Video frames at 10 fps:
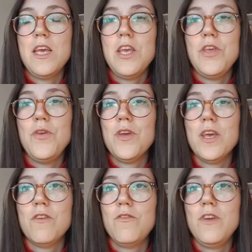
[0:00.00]
You
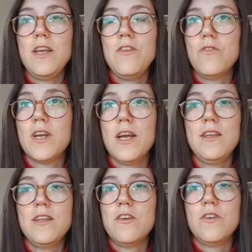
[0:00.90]
can create your
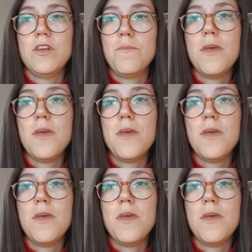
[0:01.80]
calendar on a